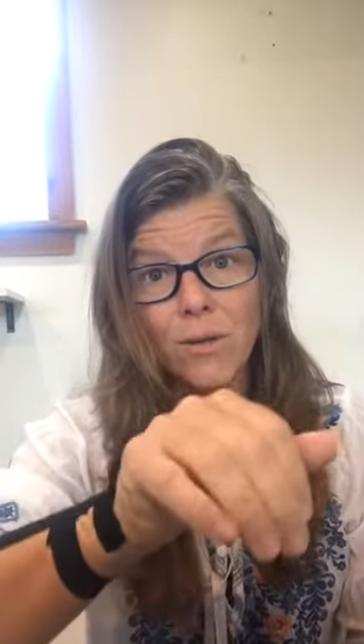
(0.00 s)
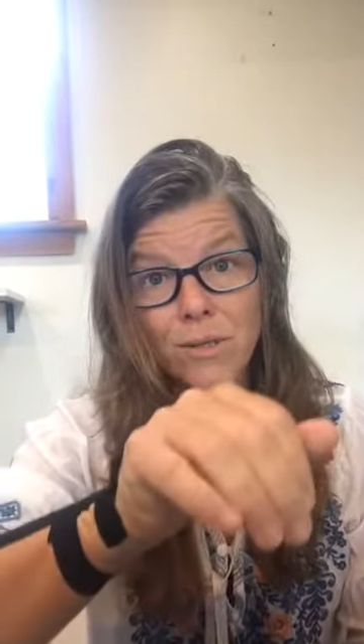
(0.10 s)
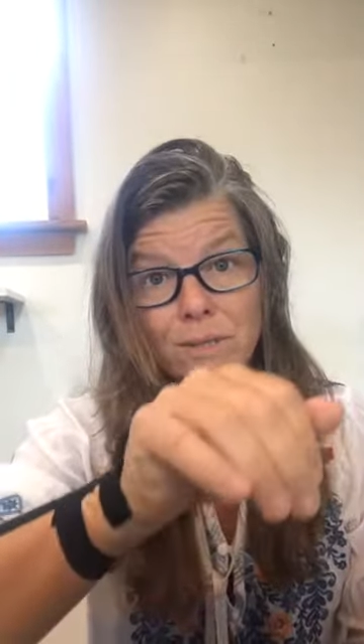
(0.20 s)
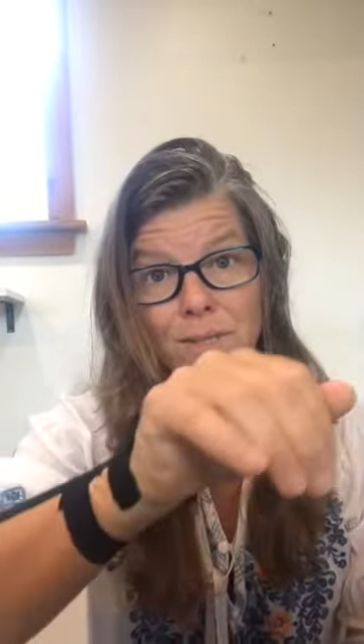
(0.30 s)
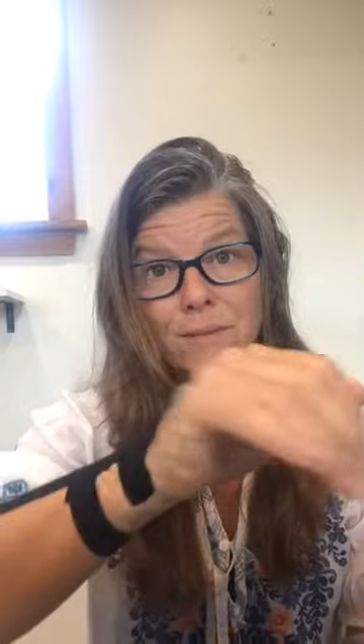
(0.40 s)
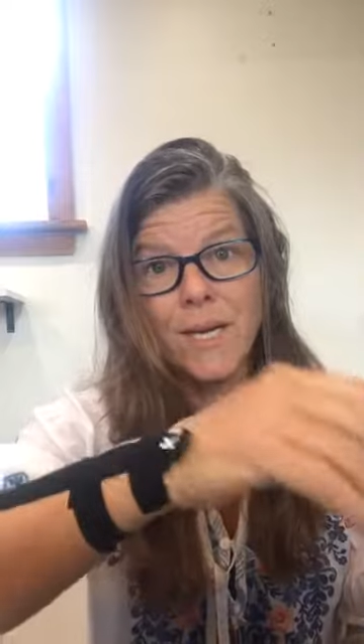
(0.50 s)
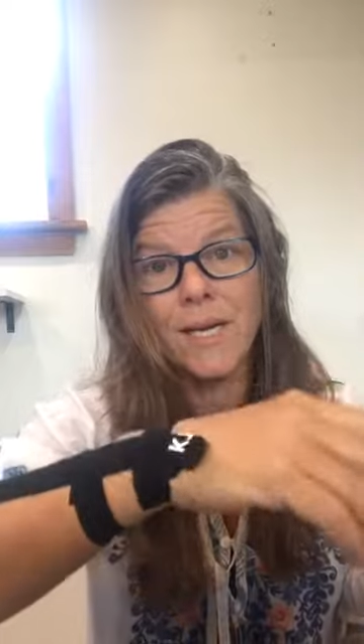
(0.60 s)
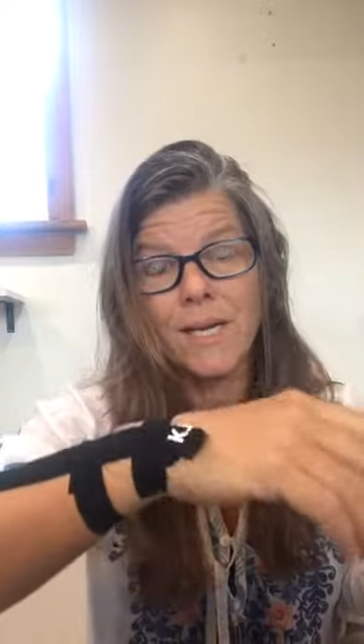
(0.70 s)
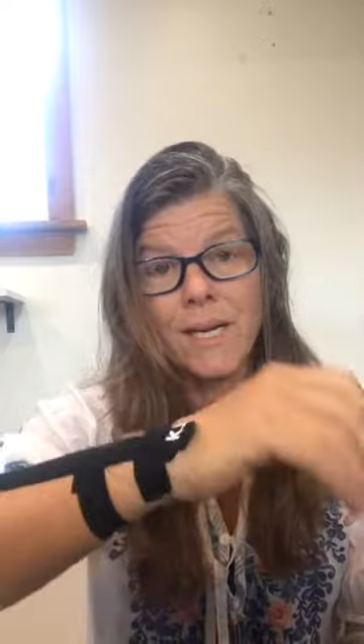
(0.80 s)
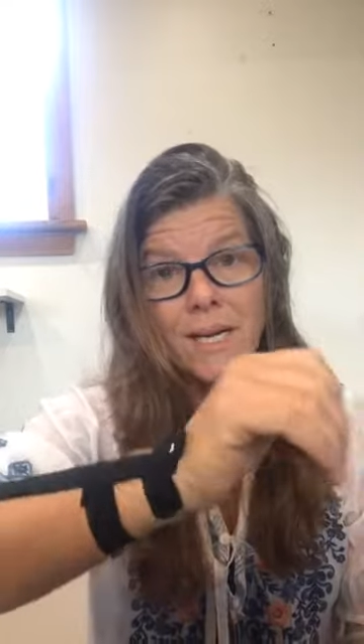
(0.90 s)
ulnar
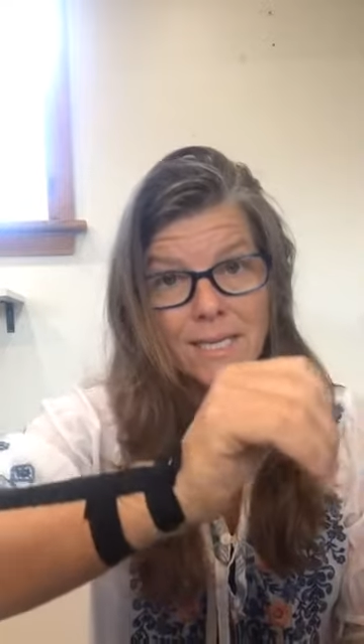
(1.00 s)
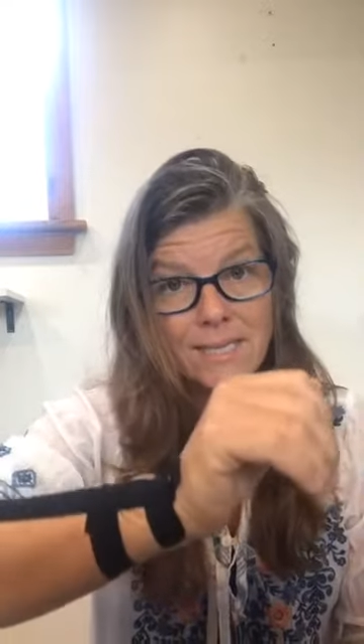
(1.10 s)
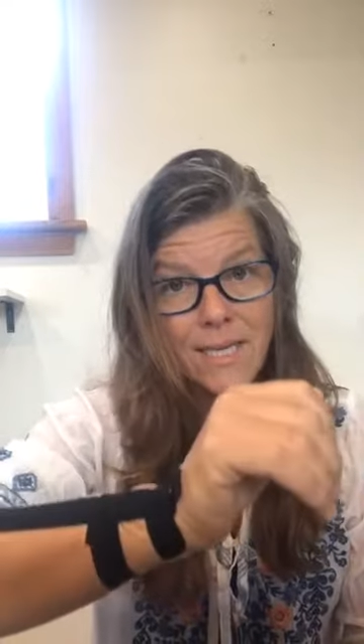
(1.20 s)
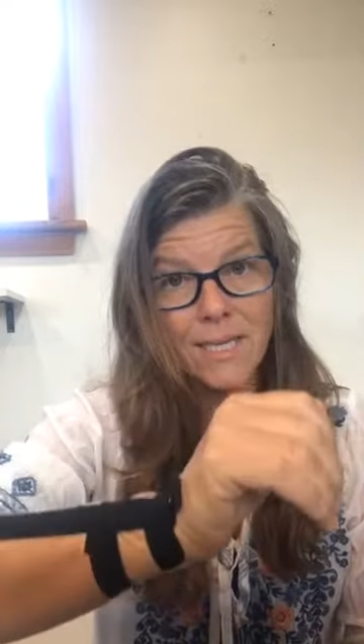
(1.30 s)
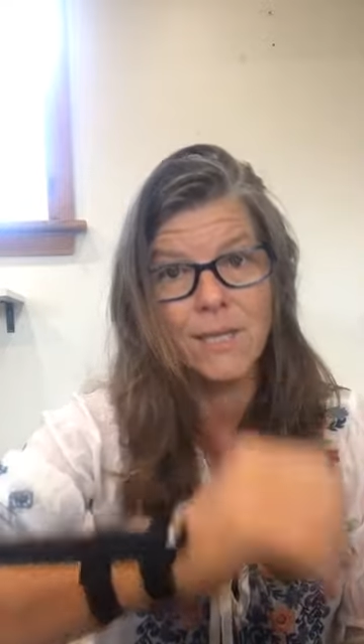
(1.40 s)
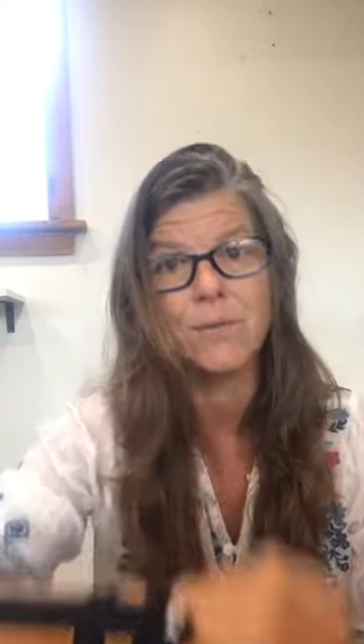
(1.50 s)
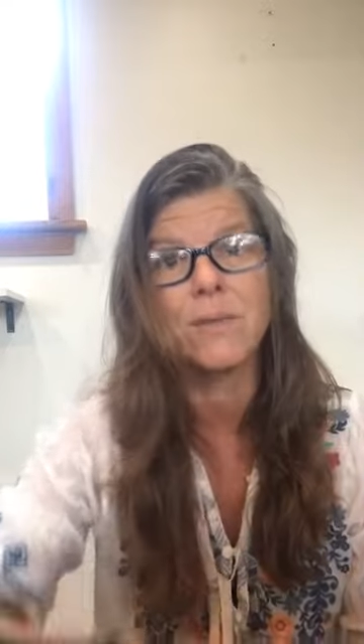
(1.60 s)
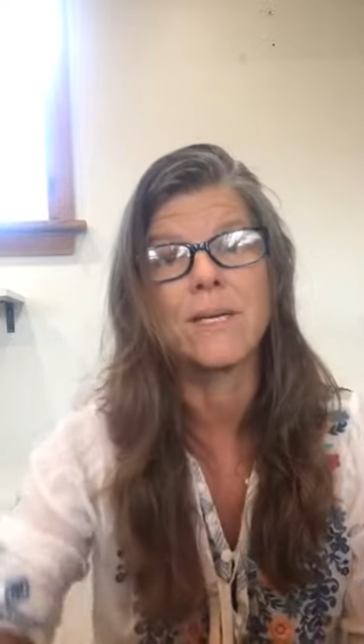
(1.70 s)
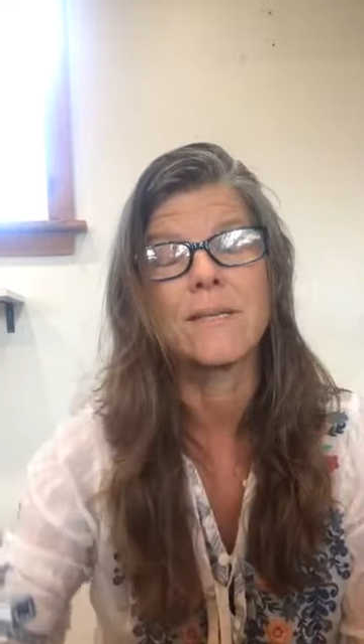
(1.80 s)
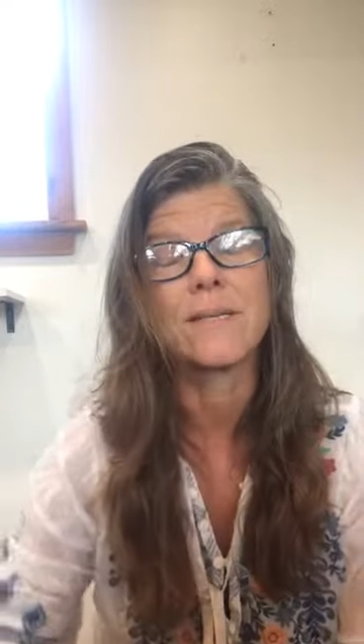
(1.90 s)
deviating and extending the
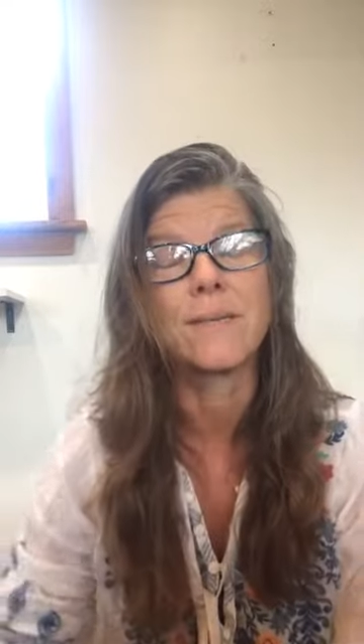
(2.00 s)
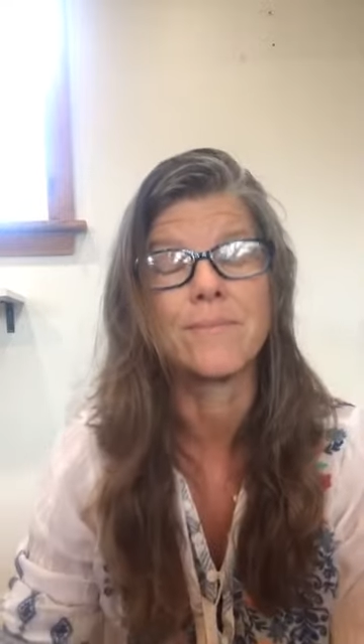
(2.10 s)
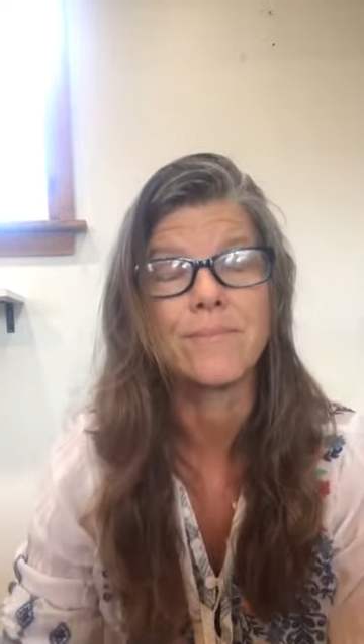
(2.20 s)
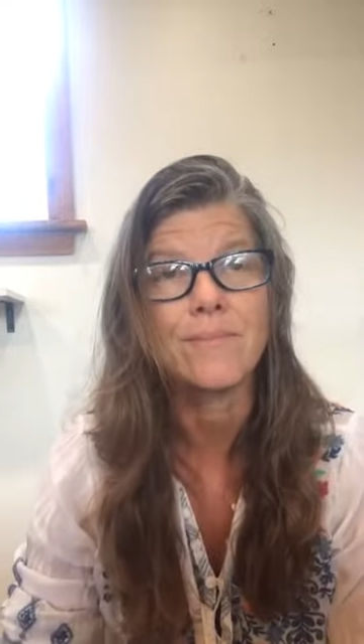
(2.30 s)
wrist.